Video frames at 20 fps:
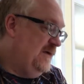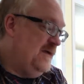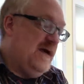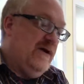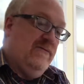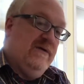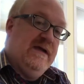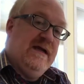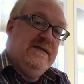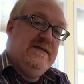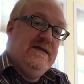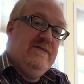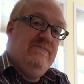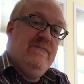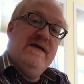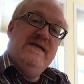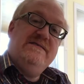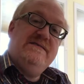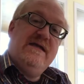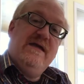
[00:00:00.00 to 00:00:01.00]
Now, when I did
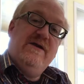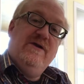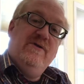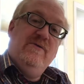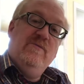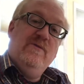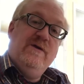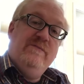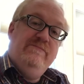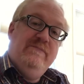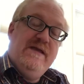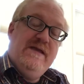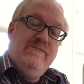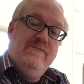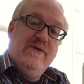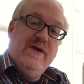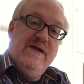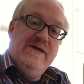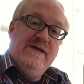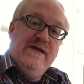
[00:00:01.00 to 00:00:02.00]
my Saturn
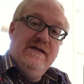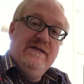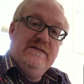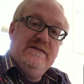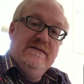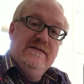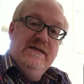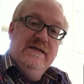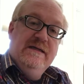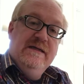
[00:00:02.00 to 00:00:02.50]
1B project,